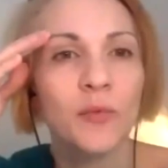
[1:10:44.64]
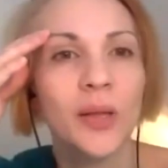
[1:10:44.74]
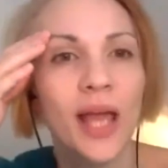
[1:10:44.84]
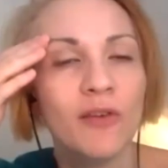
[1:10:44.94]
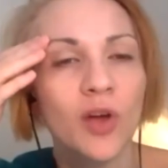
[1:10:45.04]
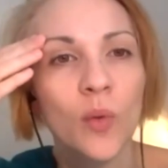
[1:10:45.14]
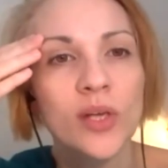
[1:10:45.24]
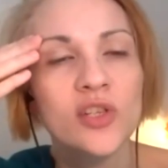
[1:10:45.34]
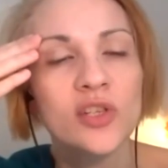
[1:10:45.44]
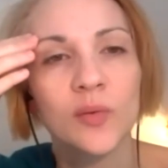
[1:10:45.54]
really have a
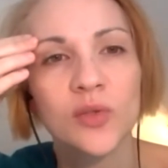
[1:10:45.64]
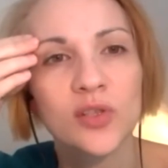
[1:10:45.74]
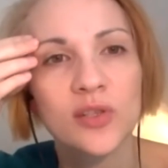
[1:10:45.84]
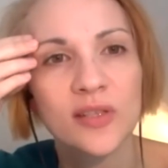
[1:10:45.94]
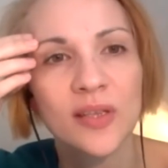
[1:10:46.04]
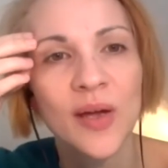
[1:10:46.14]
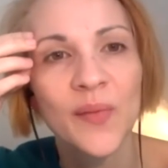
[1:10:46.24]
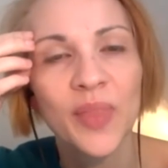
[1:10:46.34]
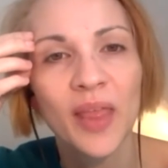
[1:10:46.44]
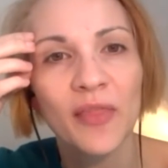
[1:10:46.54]
question. I was just
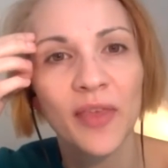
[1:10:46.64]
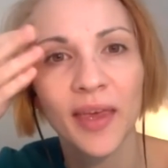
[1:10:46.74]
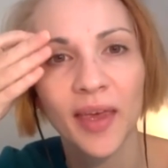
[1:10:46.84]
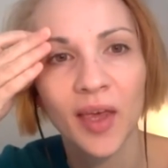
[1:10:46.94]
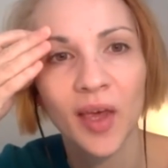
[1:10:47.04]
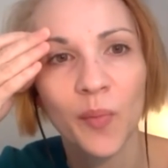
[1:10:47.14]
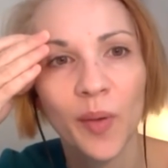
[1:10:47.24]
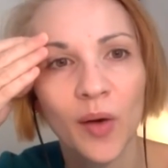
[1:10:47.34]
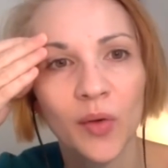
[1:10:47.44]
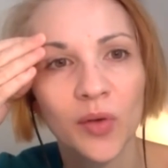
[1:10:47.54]
thinking
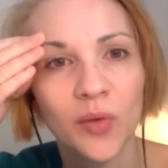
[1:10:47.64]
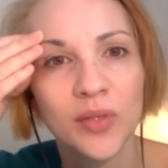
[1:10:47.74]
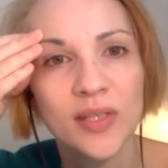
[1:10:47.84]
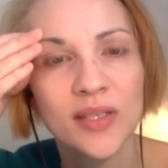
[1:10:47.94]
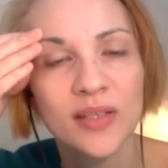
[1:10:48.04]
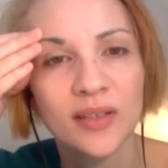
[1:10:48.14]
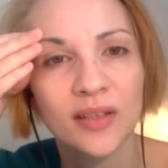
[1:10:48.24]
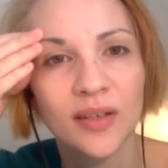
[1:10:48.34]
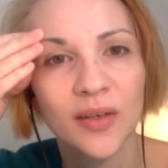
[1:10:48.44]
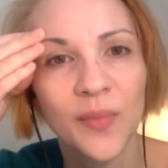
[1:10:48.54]
about all these
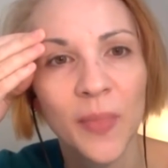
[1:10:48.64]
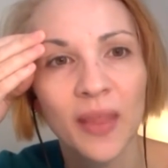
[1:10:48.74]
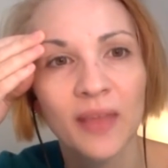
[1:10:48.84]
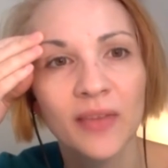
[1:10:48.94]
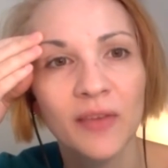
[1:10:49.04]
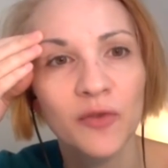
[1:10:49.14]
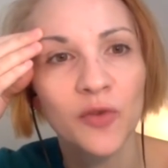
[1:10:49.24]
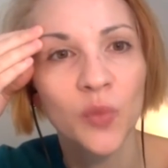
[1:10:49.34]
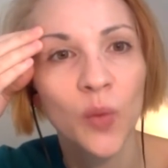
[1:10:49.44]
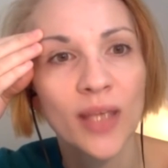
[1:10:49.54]

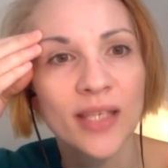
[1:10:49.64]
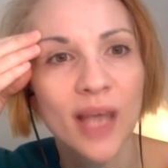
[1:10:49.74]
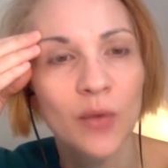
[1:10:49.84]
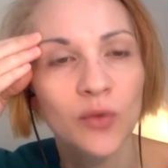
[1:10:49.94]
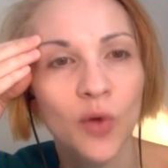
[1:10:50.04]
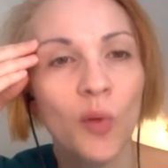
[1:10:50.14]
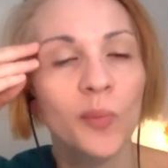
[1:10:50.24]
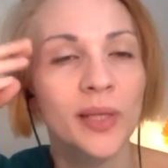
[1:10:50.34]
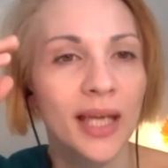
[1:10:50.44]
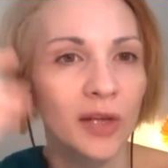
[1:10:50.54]
different ways how to
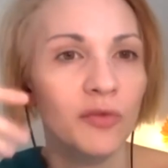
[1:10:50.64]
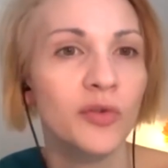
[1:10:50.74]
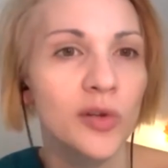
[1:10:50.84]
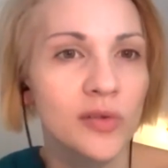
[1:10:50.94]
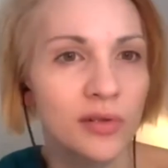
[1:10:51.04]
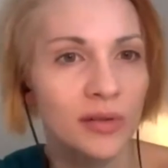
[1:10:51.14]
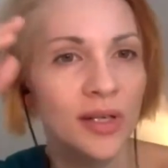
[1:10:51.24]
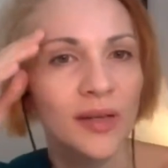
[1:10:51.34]
complicate further